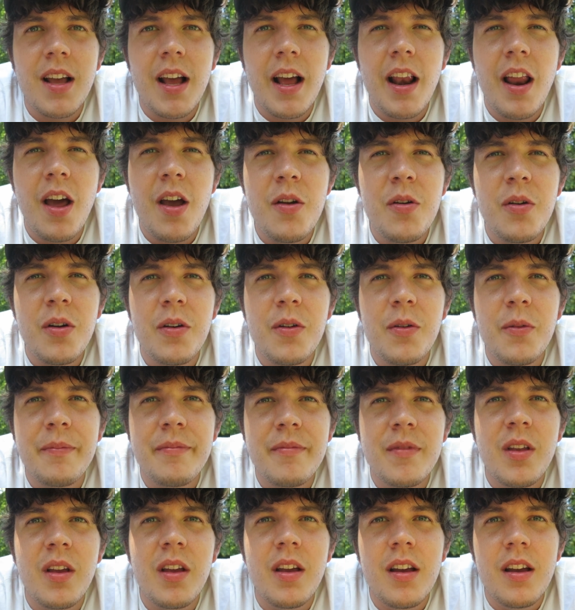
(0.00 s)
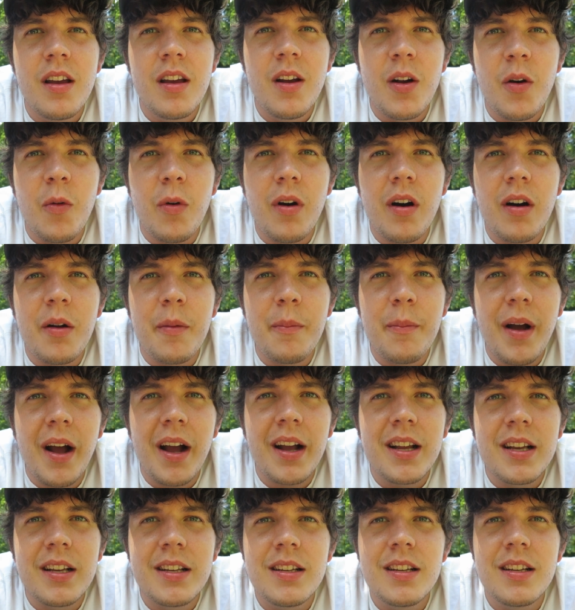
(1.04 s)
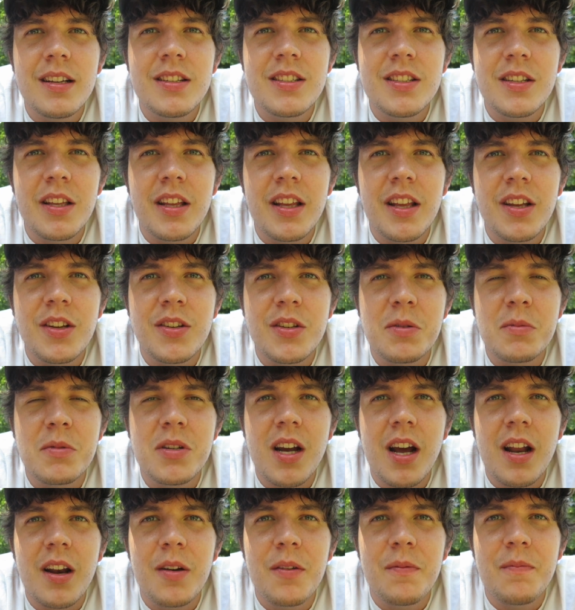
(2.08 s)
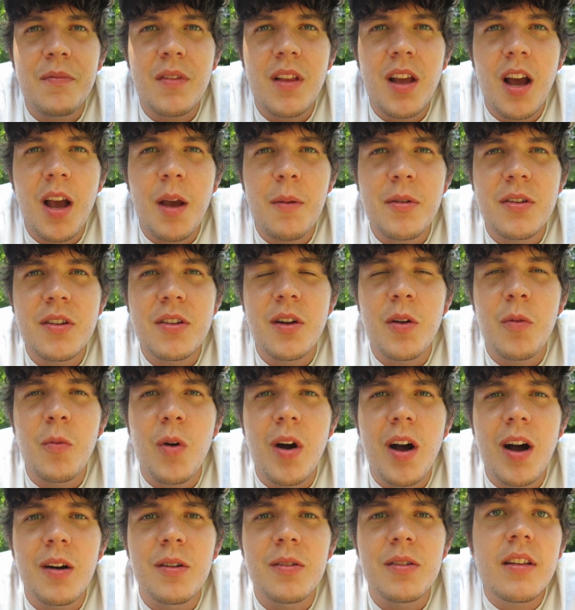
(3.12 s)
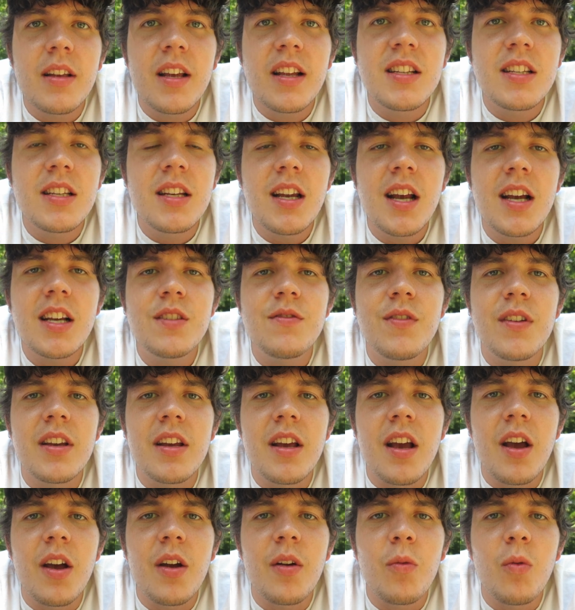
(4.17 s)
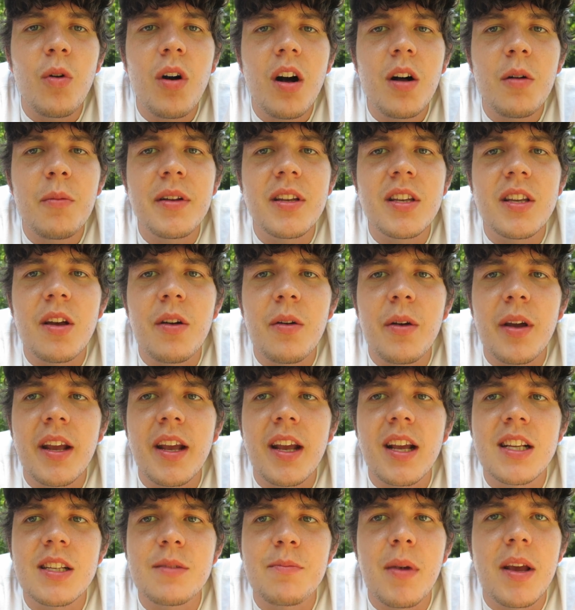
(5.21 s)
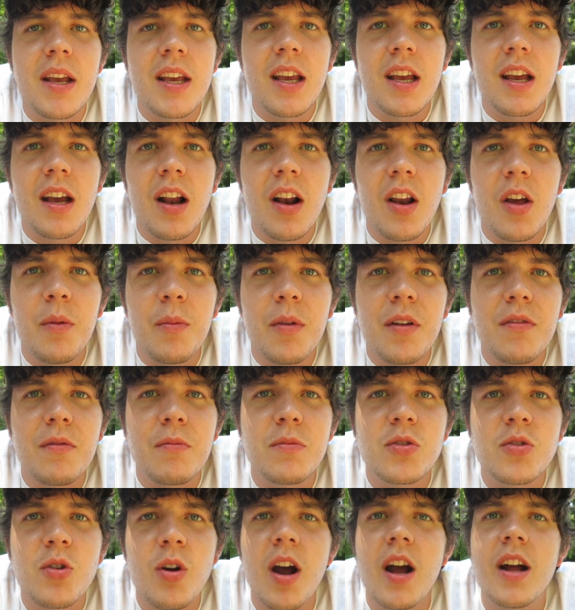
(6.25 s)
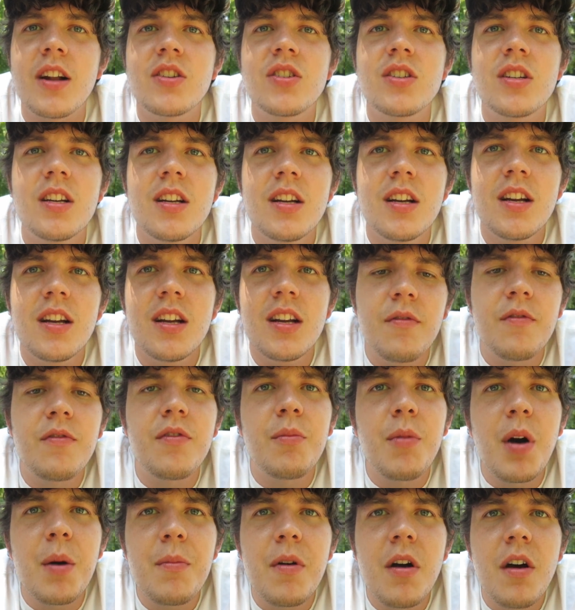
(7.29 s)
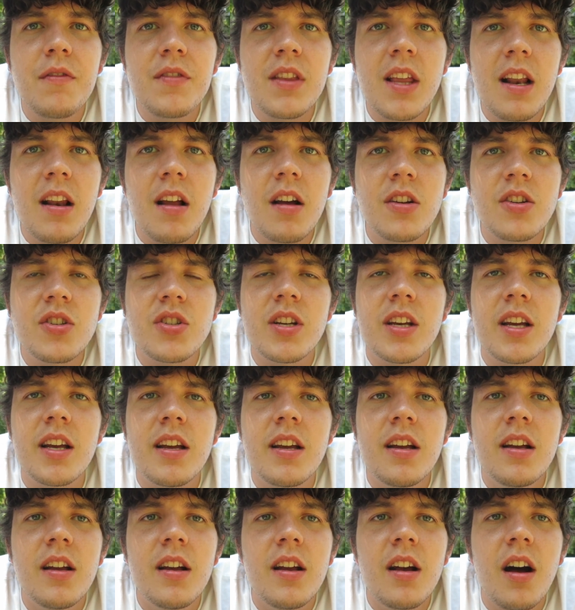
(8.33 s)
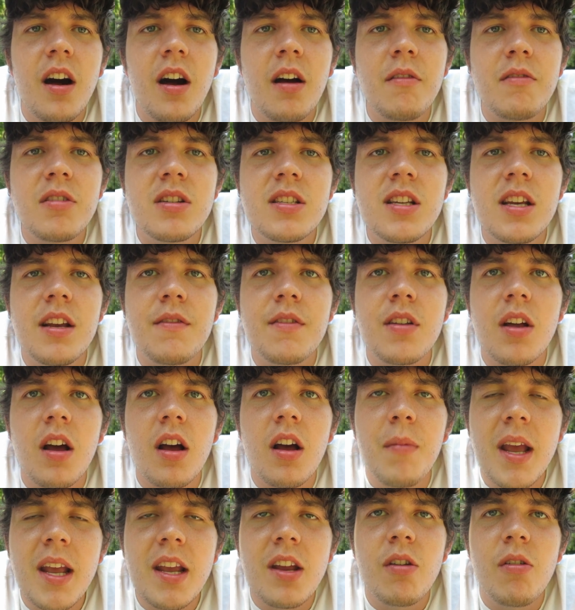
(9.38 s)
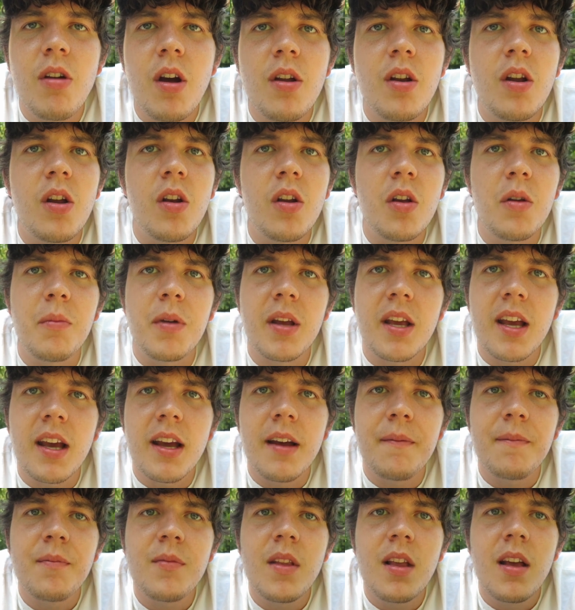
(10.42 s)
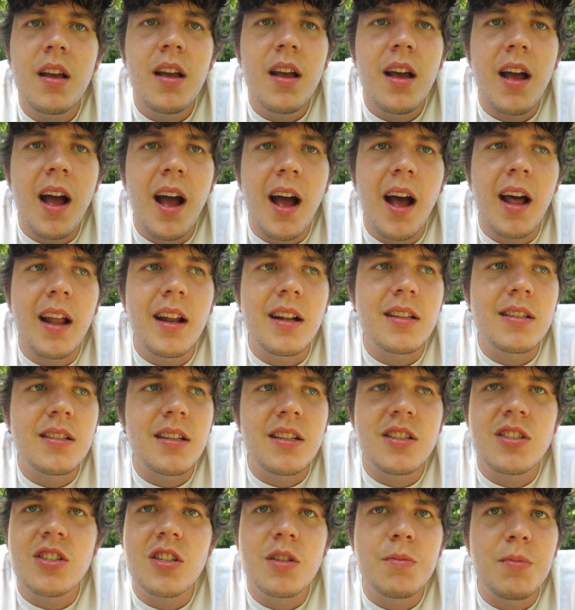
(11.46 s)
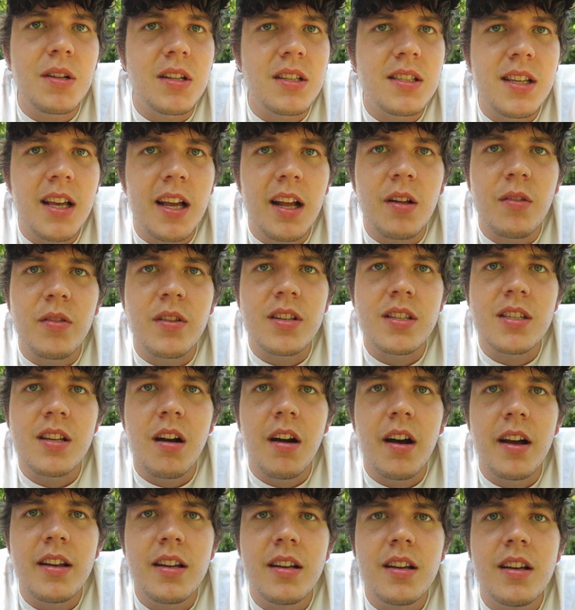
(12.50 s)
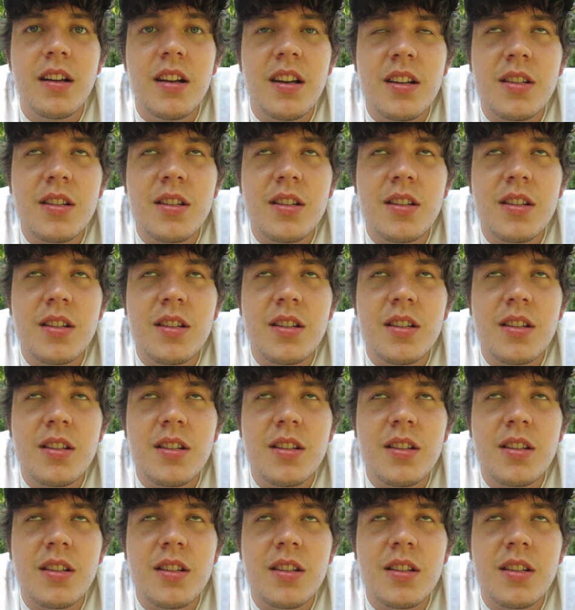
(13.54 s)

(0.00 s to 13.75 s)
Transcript: Hello, welcome back to the YouTube channel. I hope you're doing well. In today's video, what I'll be doing is making halloumi from scratch. For my birthday last year, I received a make your own halloumi kit and it's just been sitting on the side.